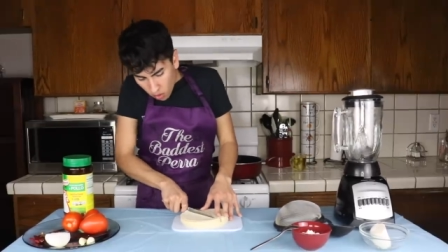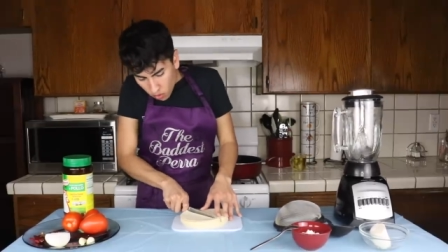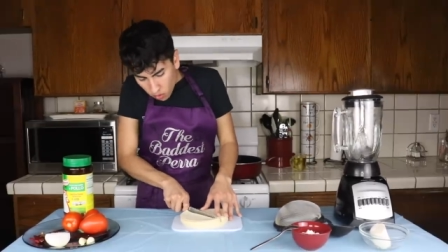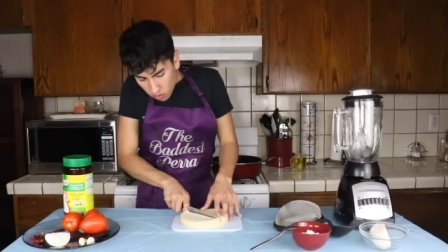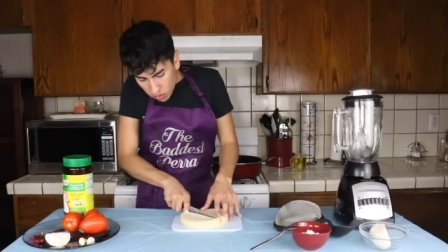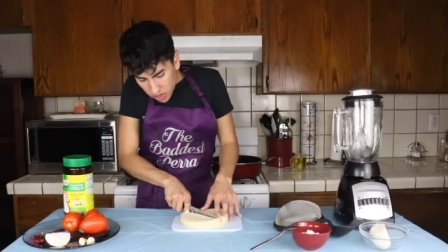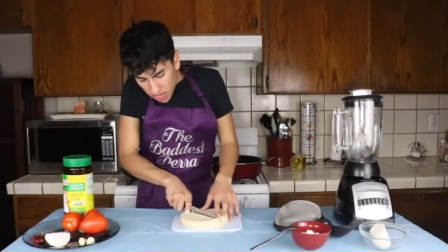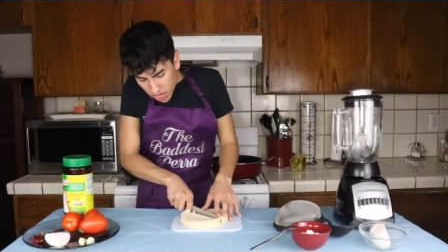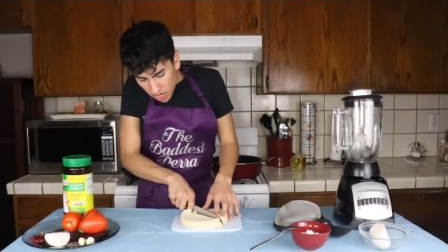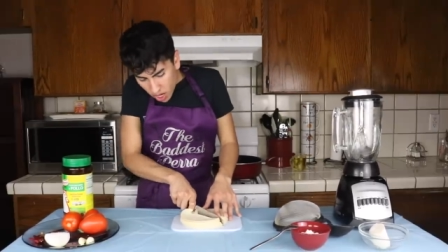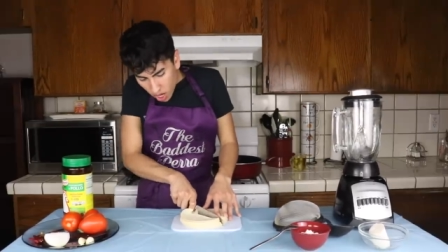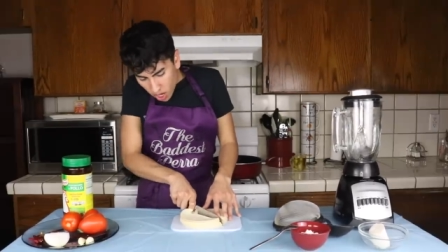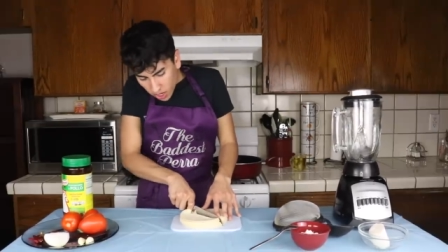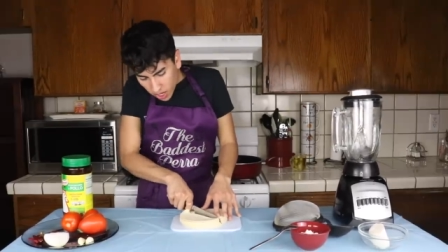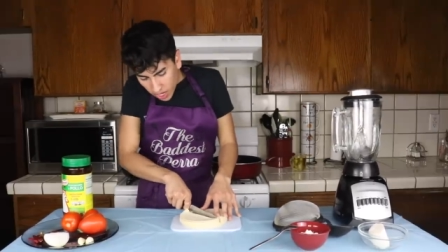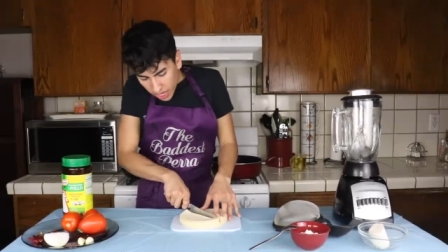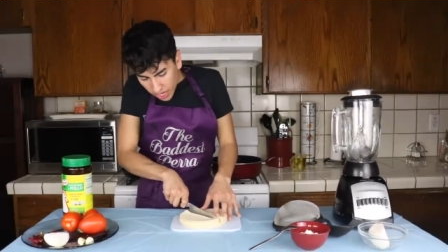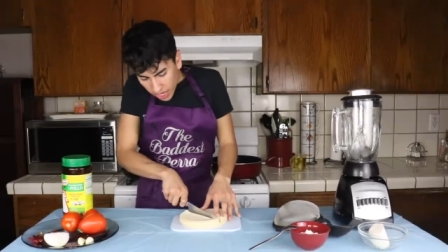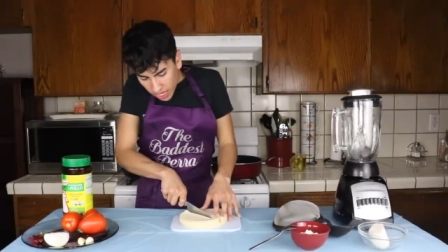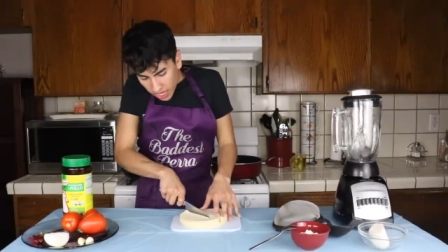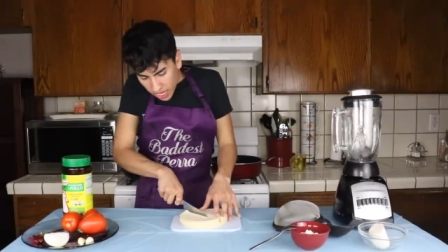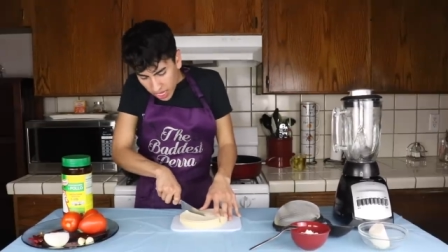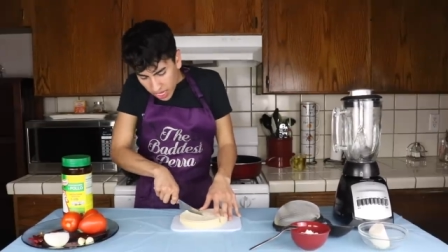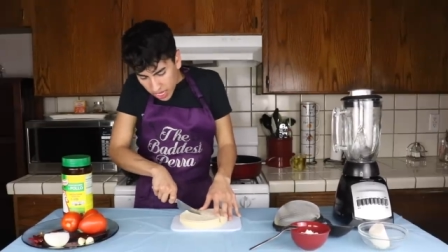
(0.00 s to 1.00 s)
Oh, we're not
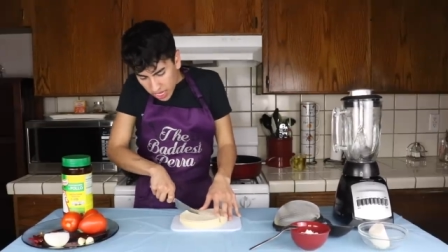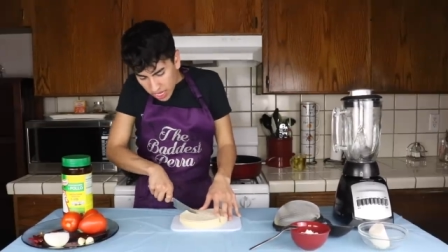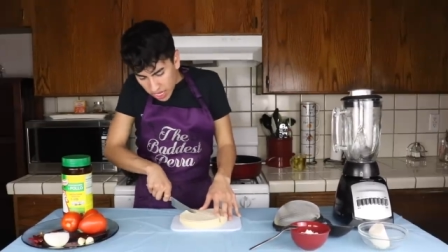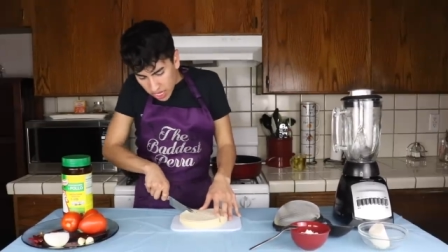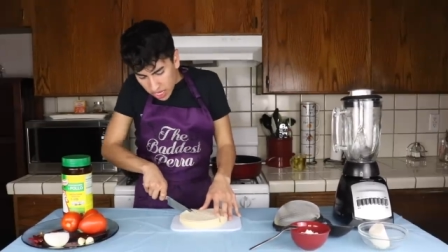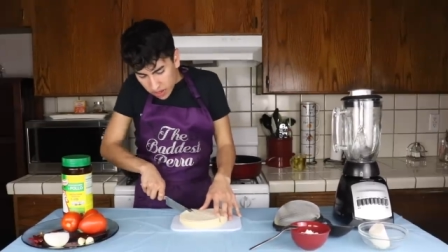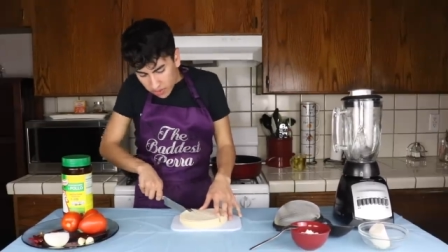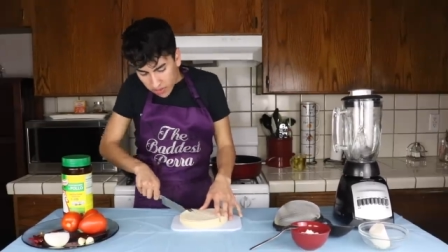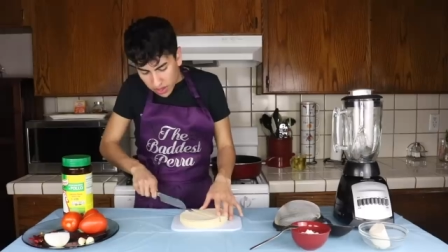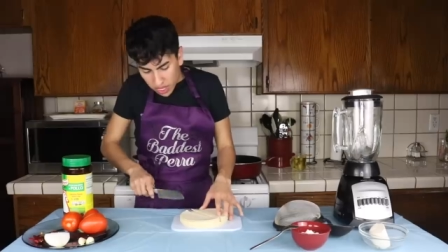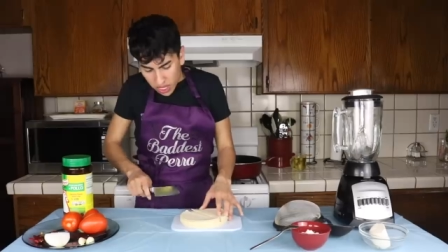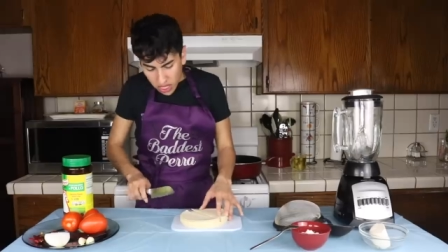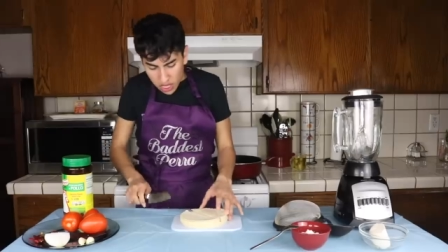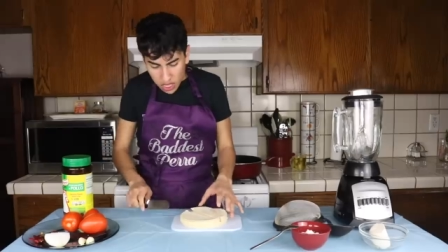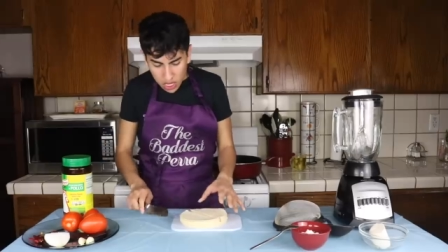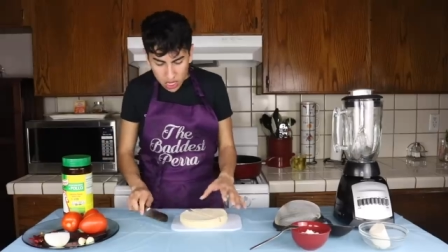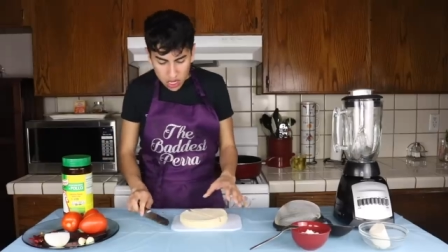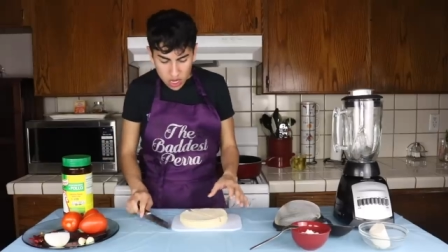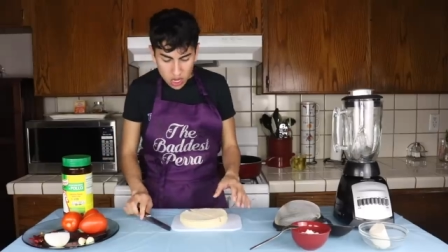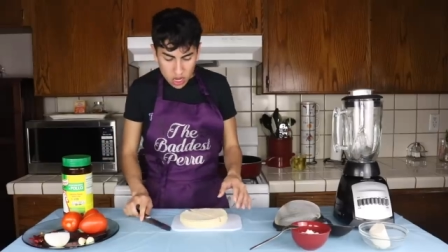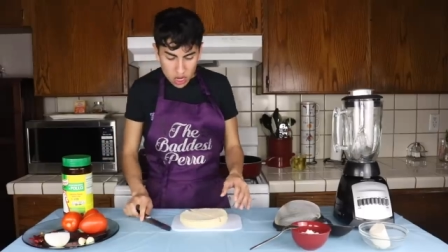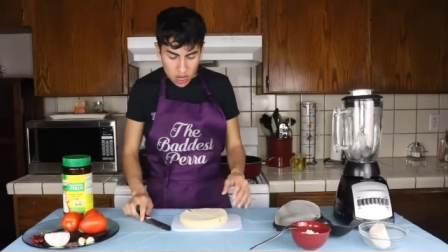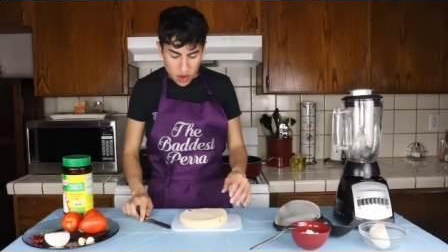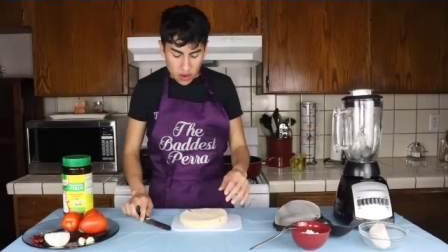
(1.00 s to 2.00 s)
cutting it
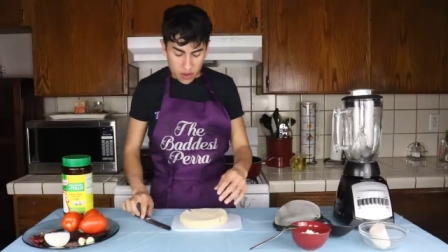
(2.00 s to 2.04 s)
even.